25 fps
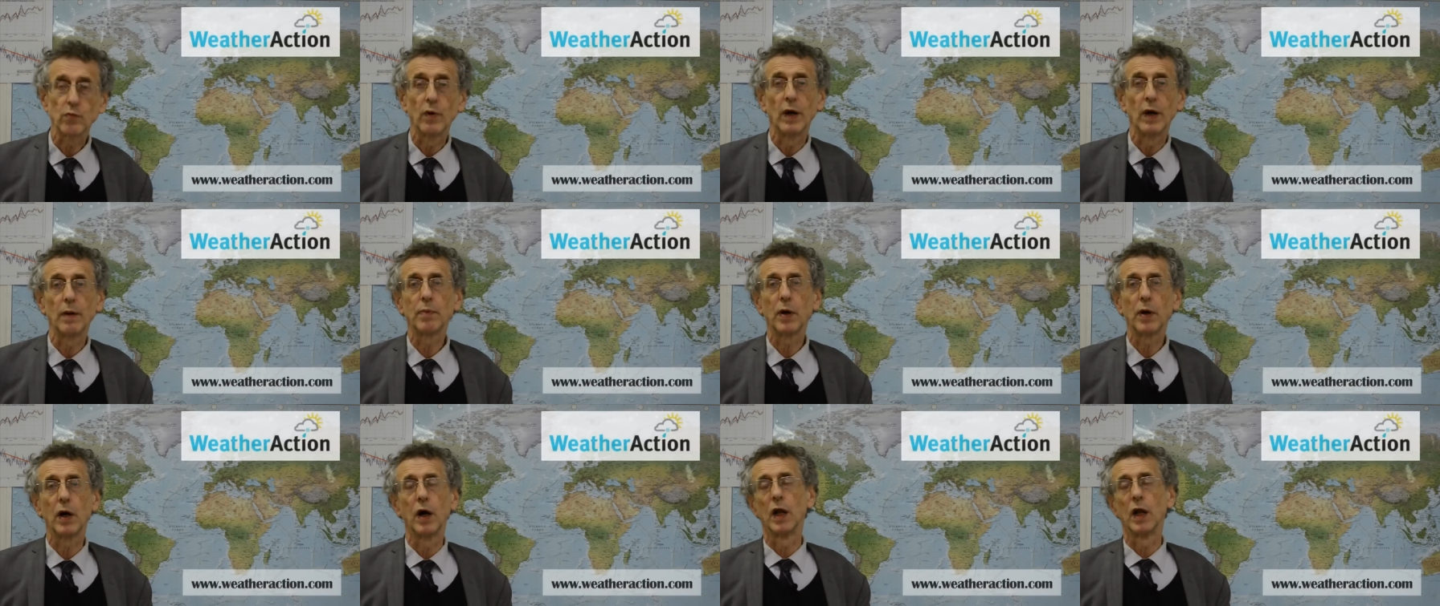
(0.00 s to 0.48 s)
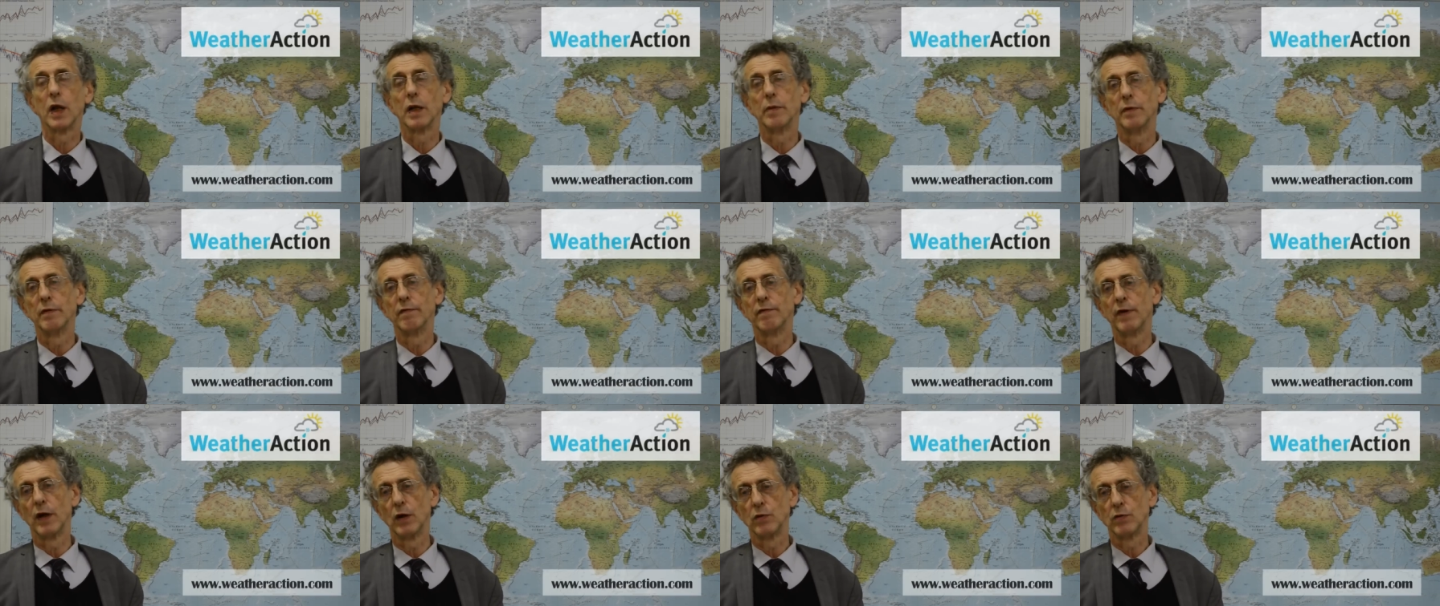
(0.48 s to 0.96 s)
where
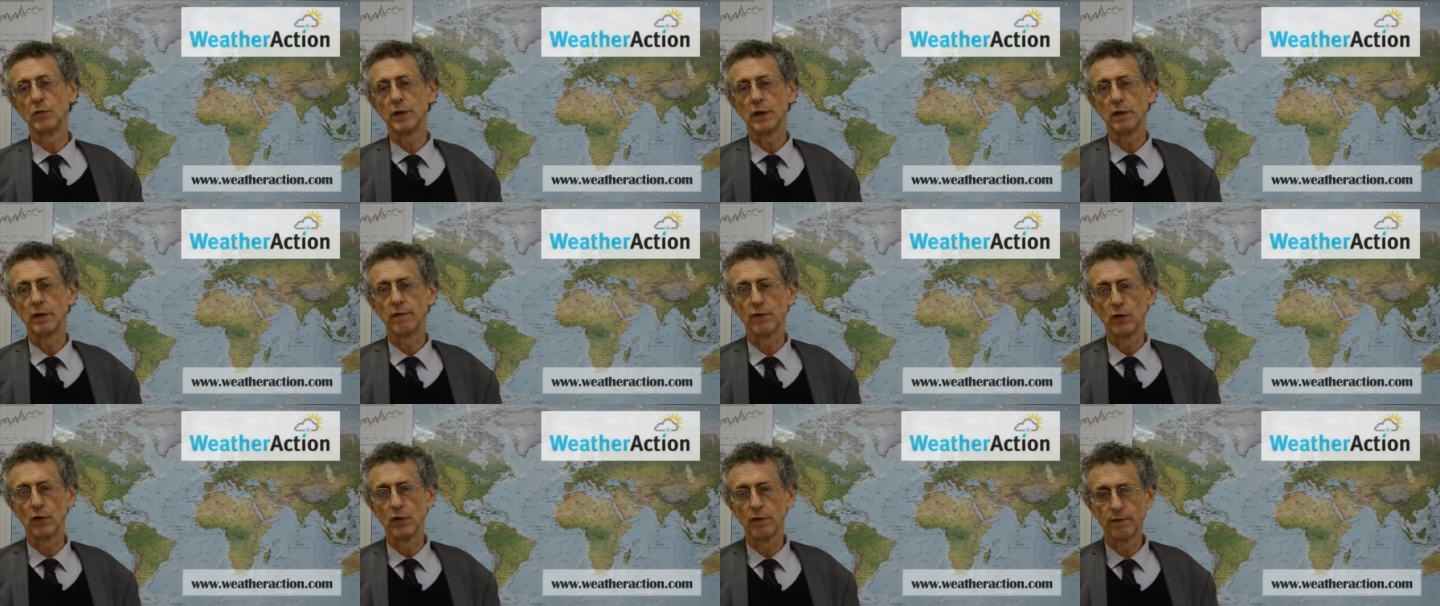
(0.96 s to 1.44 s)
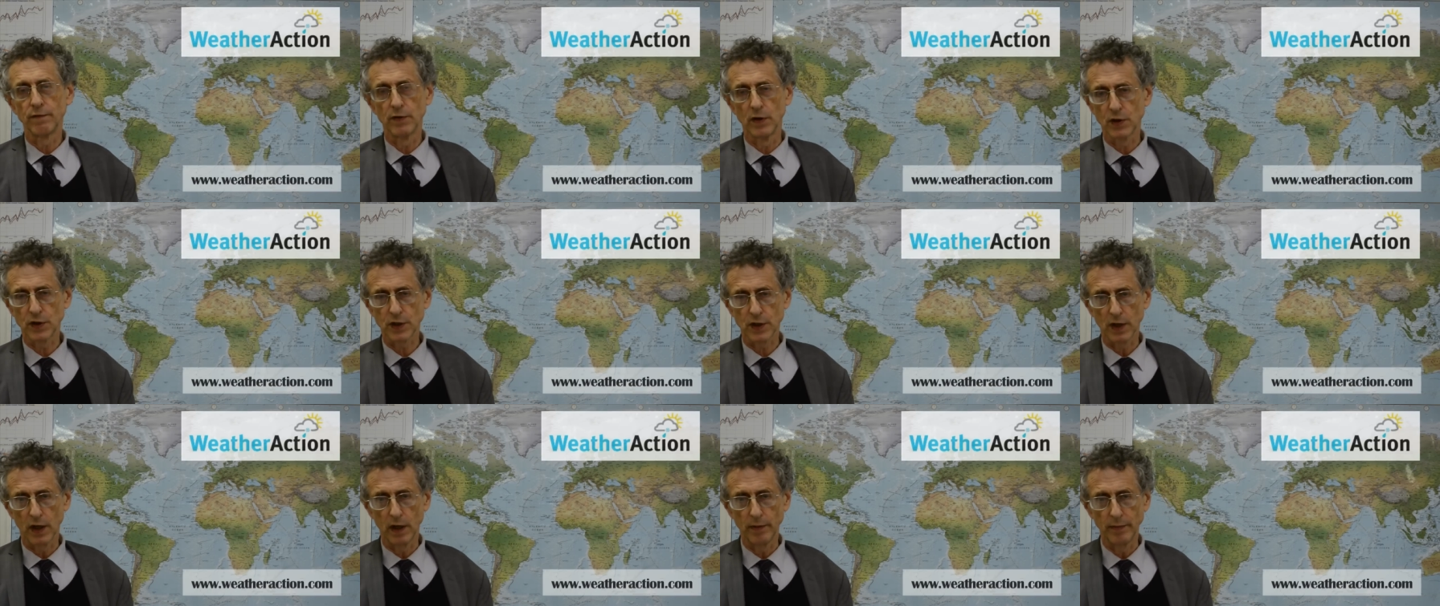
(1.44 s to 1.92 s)
Parliament voted for the
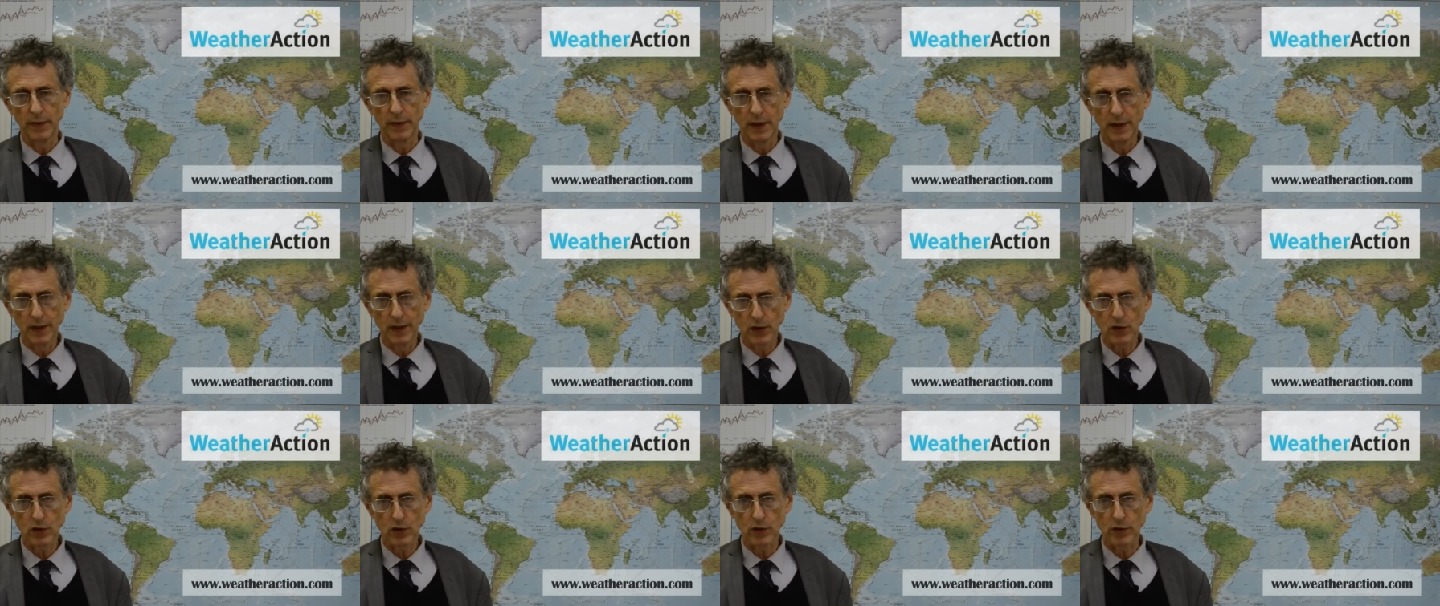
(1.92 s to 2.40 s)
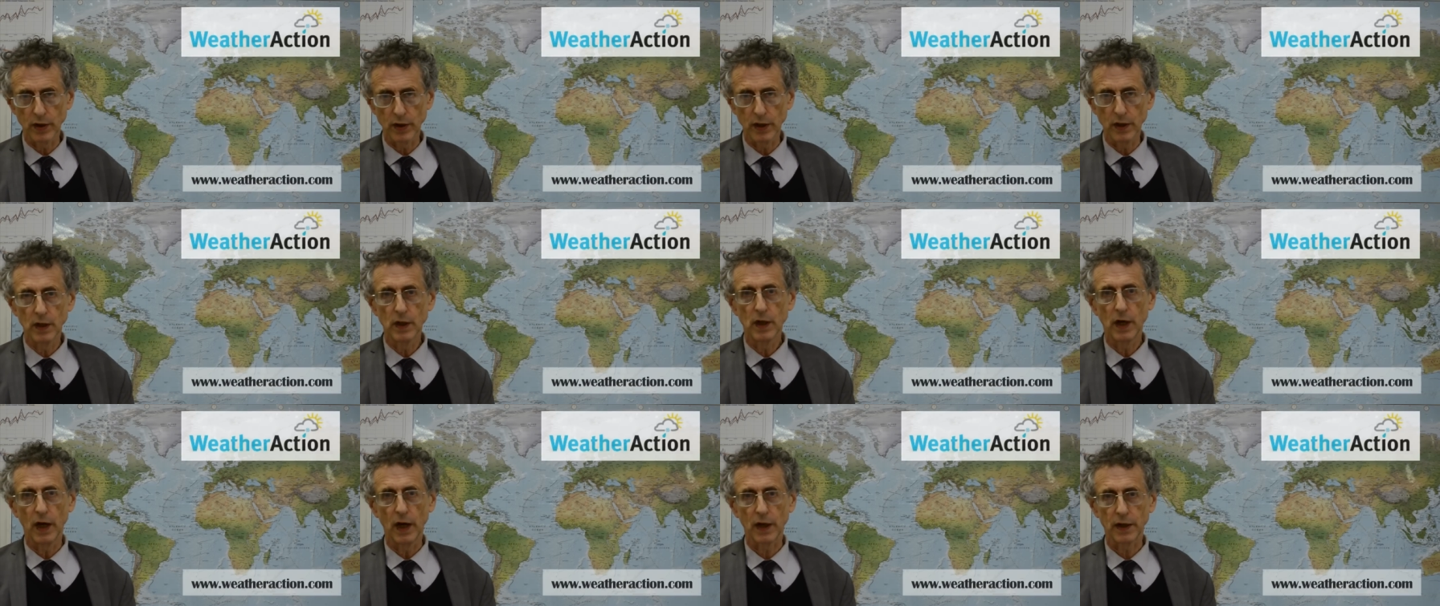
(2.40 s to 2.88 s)
first time in history
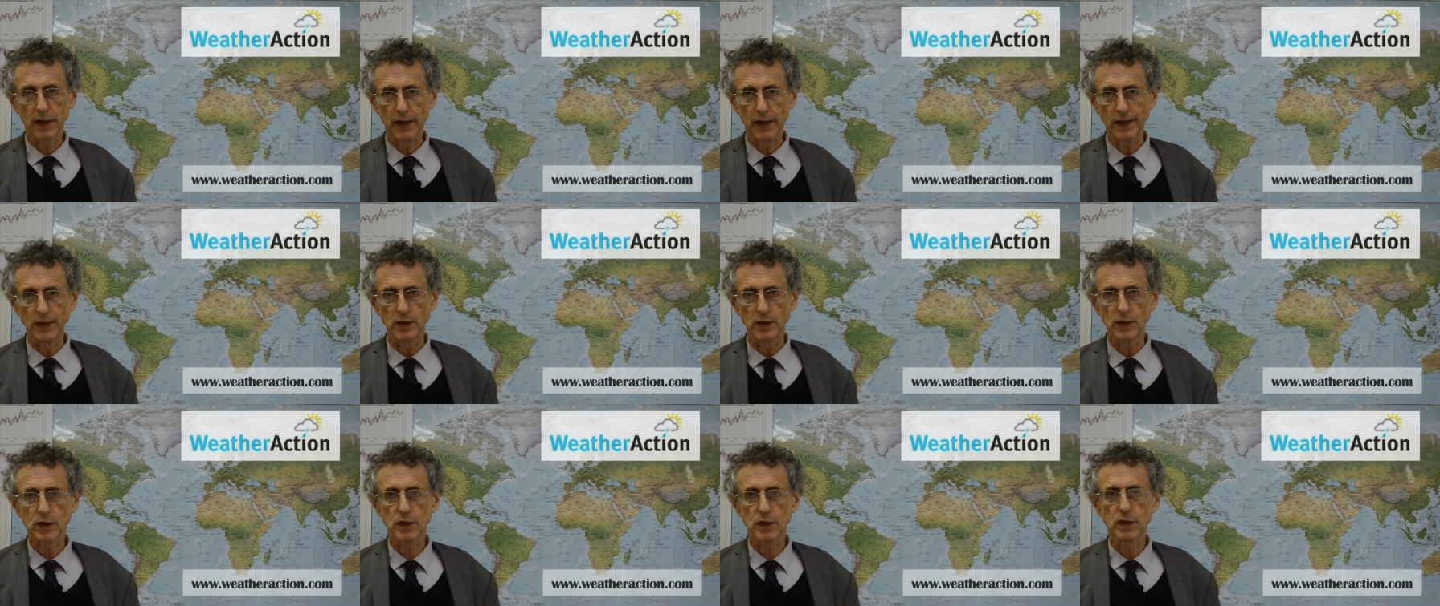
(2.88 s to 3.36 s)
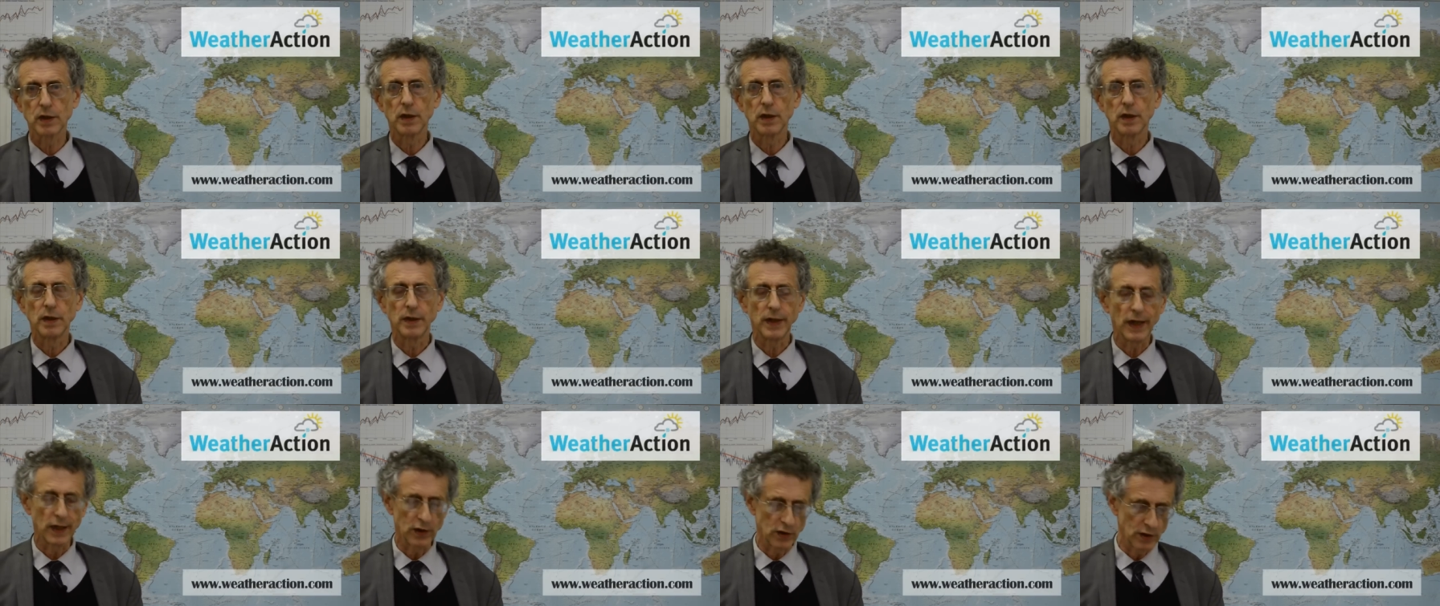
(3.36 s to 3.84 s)
against
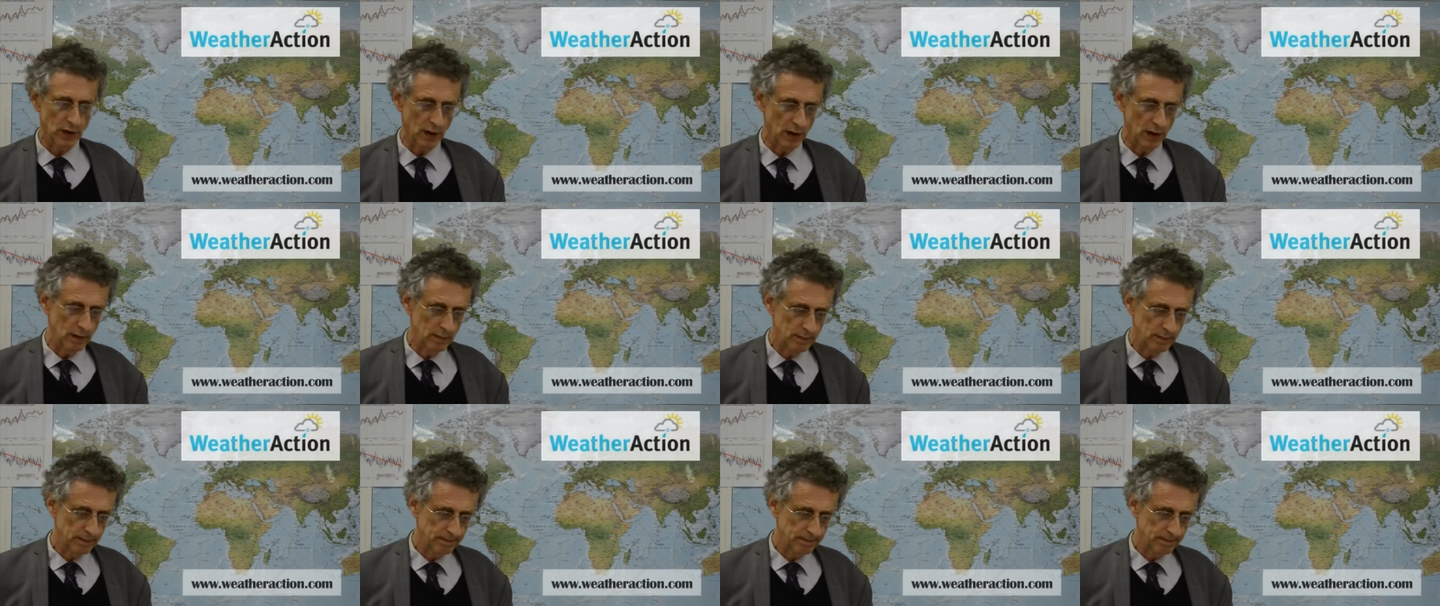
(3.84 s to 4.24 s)
nature.